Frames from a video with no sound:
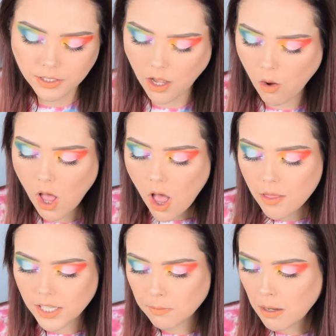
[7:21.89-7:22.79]
So
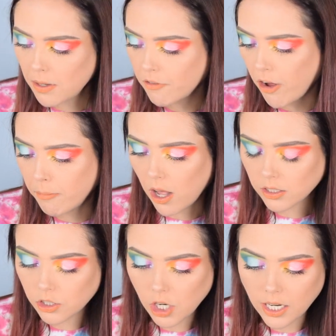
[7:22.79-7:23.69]
this might be a fun
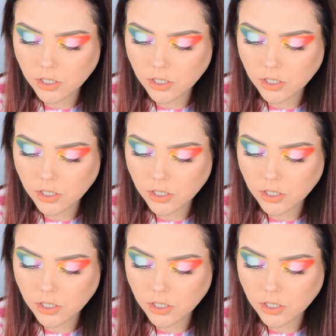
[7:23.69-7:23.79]
box to try